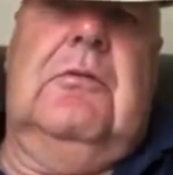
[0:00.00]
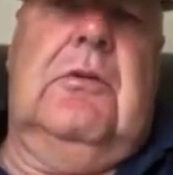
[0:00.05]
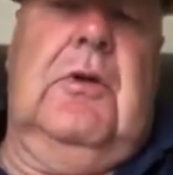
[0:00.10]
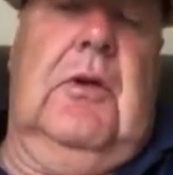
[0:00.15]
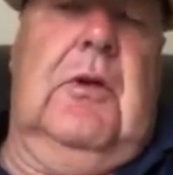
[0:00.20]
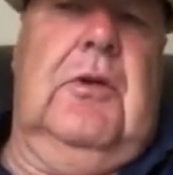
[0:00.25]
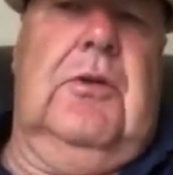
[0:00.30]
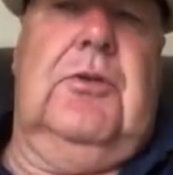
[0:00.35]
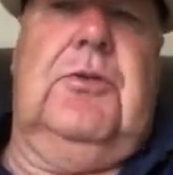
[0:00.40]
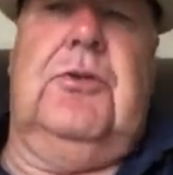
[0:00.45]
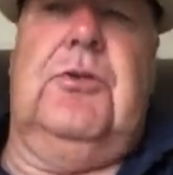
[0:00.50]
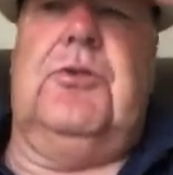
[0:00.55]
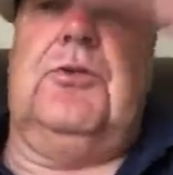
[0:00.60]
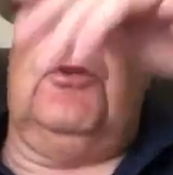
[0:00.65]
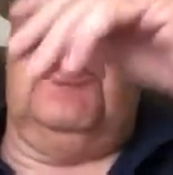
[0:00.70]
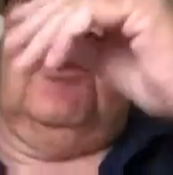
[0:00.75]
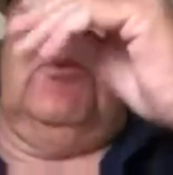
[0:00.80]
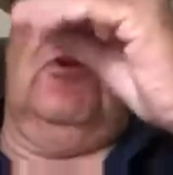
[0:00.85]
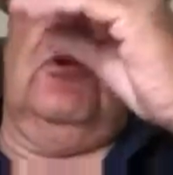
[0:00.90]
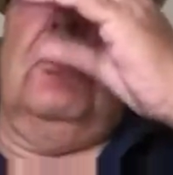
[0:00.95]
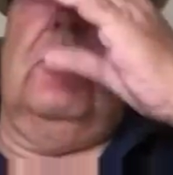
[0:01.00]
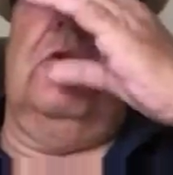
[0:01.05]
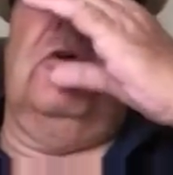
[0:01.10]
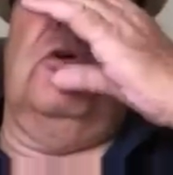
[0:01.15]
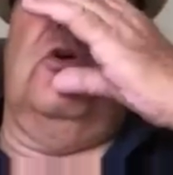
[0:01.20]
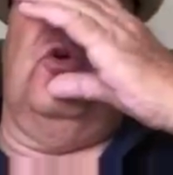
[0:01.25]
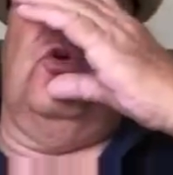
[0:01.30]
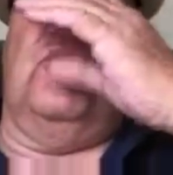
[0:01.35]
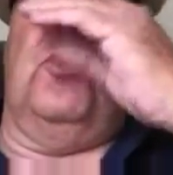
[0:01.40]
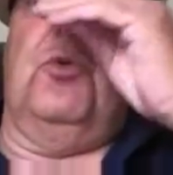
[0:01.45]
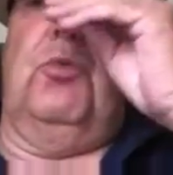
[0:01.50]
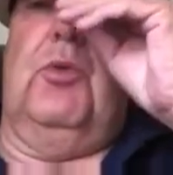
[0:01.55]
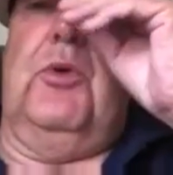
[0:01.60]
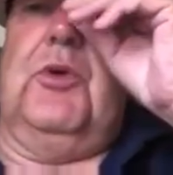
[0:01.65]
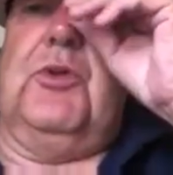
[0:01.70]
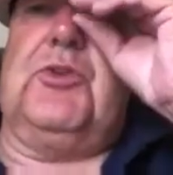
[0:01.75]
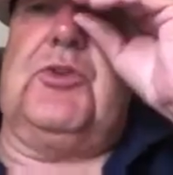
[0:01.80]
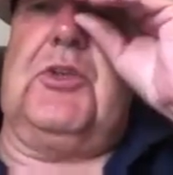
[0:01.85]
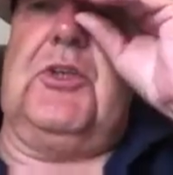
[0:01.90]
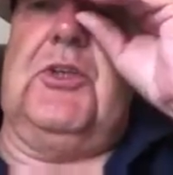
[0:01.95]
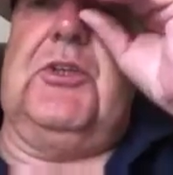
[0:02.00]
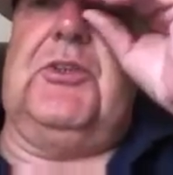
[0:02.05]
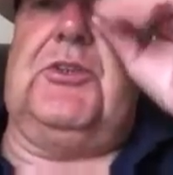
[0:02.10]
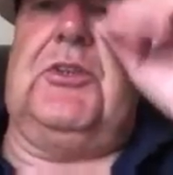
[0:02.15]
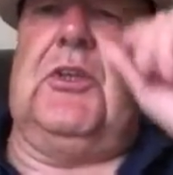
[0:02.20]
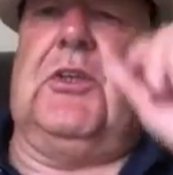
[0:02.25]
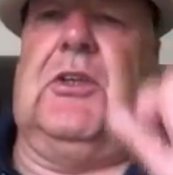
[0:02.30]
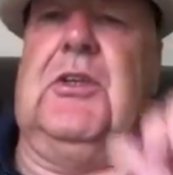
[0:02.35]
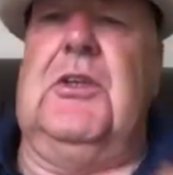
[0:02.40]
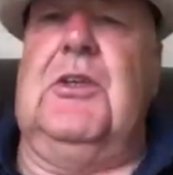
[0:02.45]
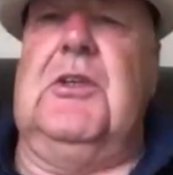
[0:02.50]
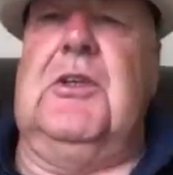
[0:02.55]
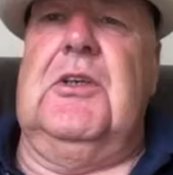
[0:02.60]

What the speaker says: well, it's just a hood with a slit in.